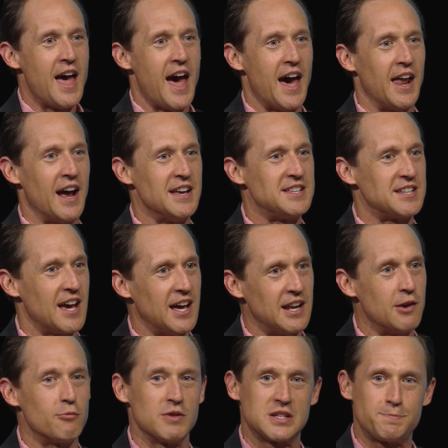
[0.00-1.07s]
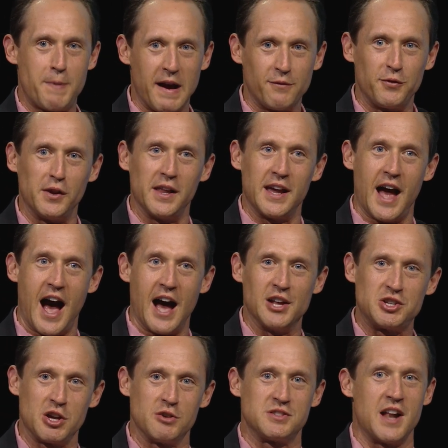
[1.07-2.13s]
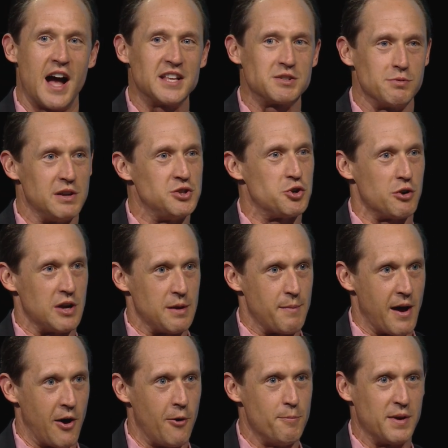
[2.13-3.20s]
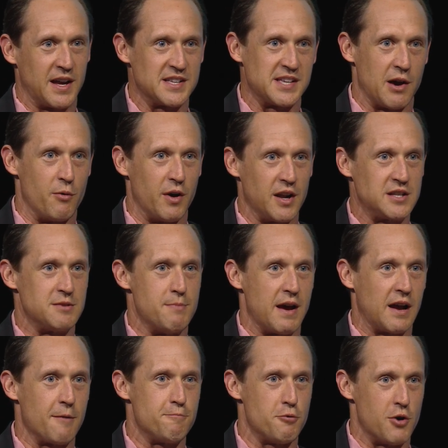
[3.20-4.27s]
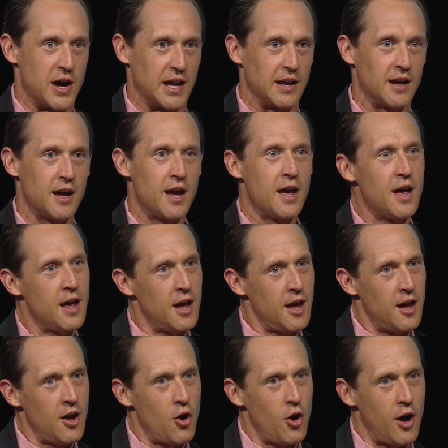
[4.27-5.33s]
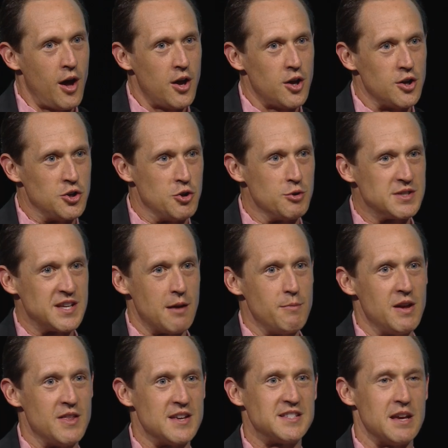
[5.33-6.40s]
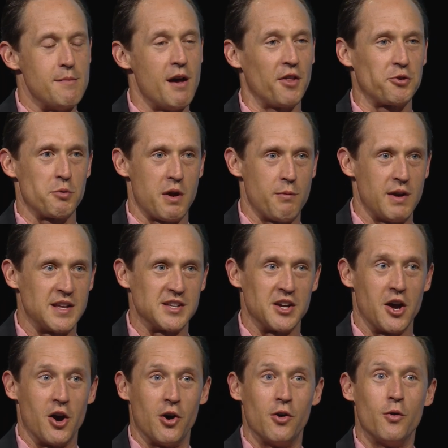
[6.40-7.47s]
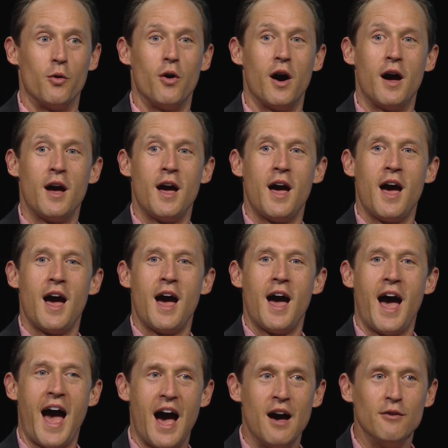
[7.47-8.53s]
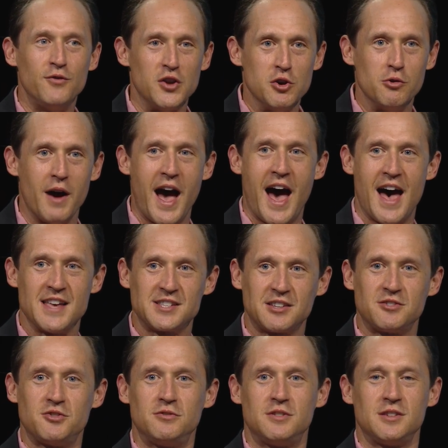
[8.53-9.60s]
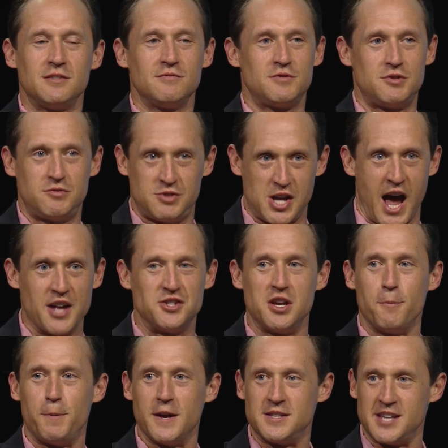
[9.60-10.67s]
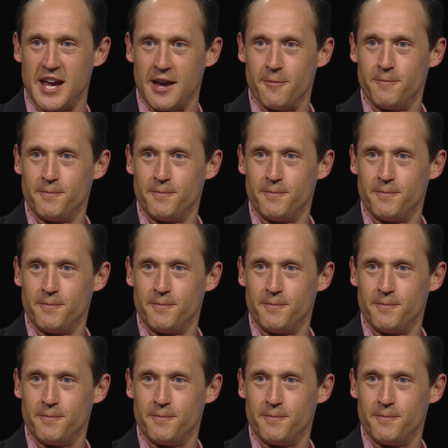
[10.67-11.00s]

And I said, respectfully, I chose not to read your email because I wanted to make a point. You sent me this email 3 weeks ago. Have you asked ChatGPT?